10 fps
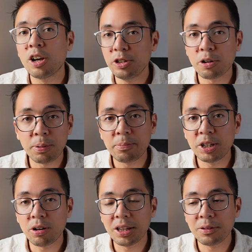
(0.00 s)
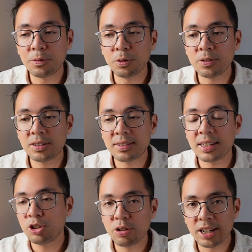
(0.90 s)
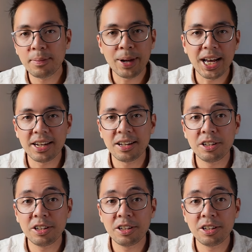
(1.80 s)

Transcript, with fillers: you're probably calling foods good and bad.